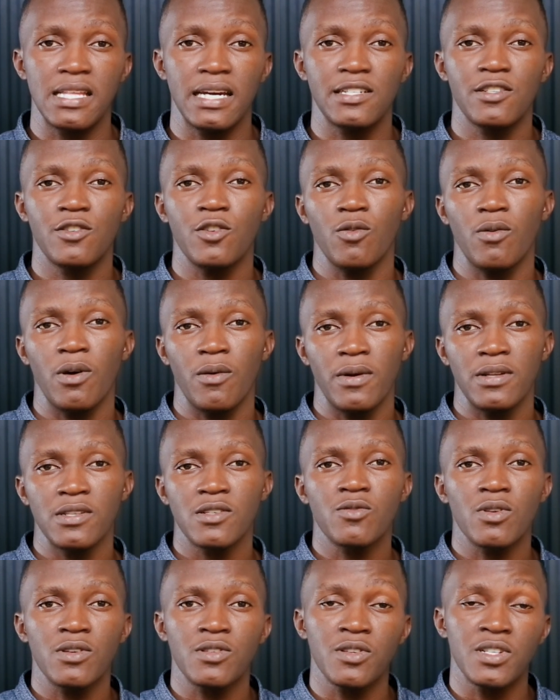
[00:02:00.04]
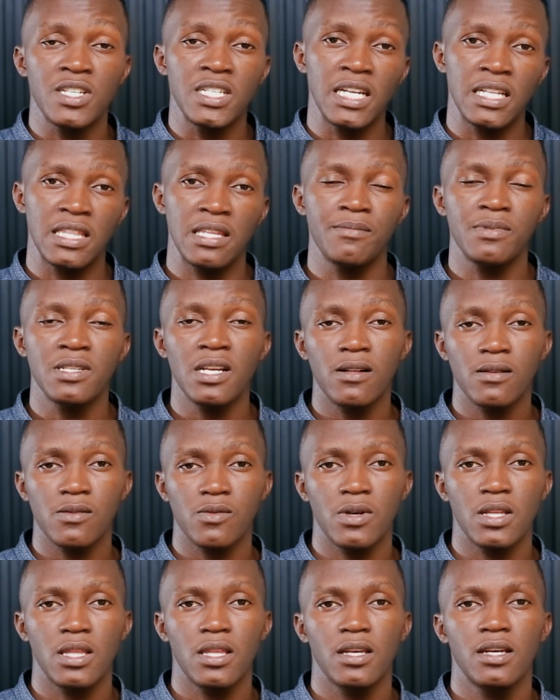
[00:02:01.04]
that no one wants to associate themselves
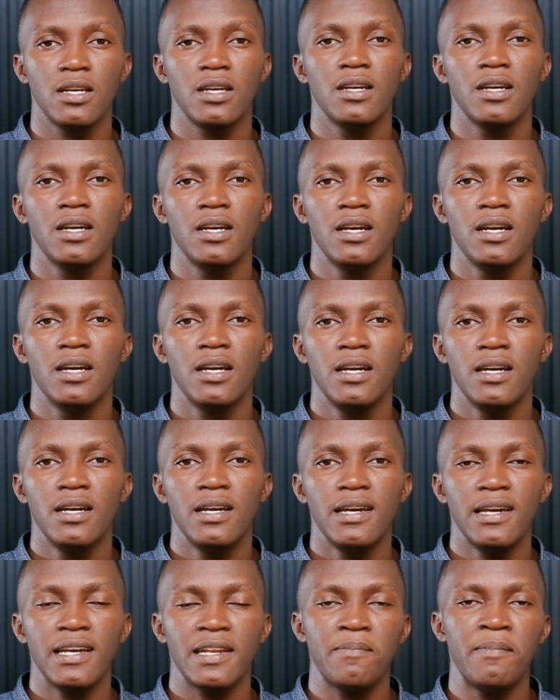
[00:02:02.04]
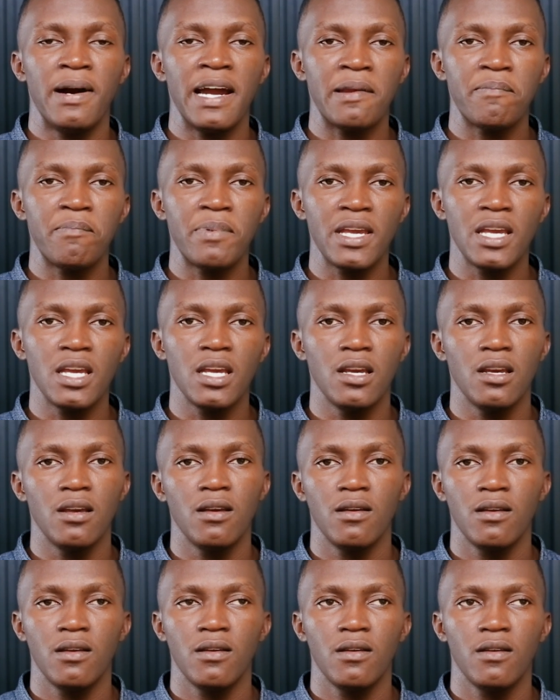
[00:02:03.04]
with. It might be
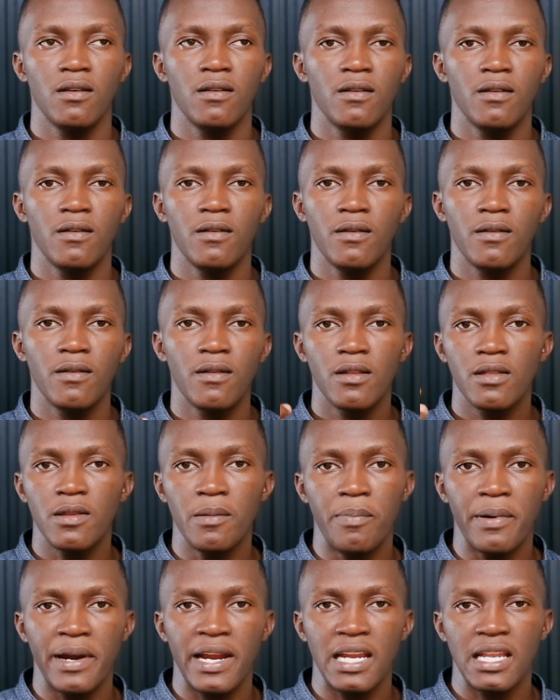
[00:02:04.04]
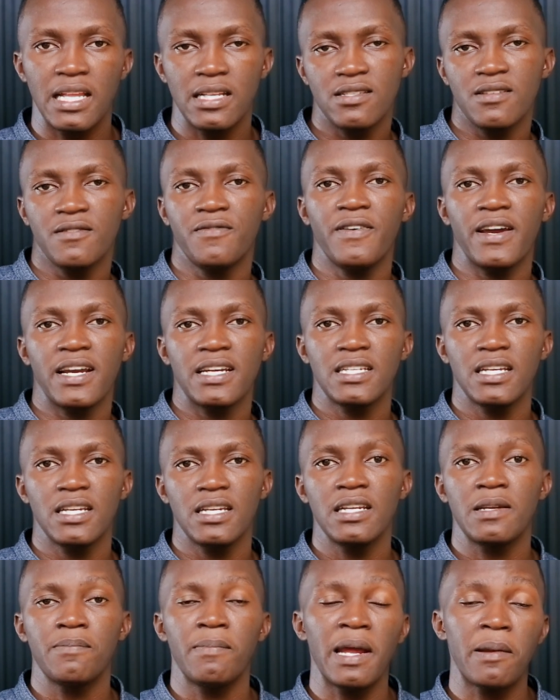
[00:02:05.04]
the brain that's affected.
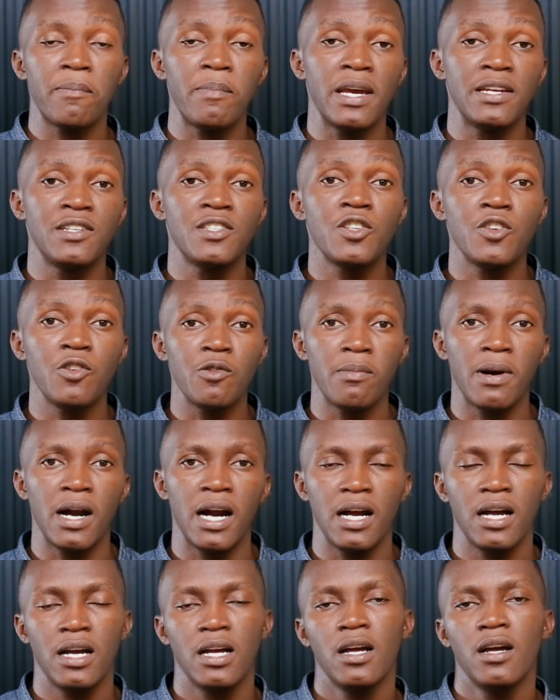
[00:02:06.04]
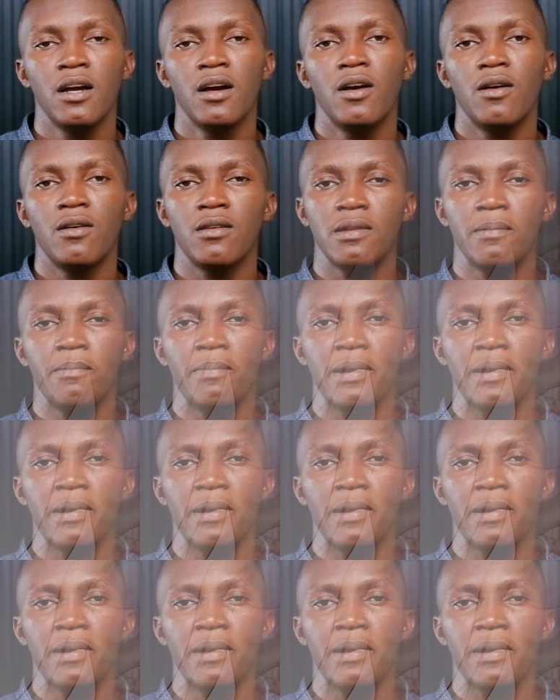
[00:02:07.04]
It might be a tumor on the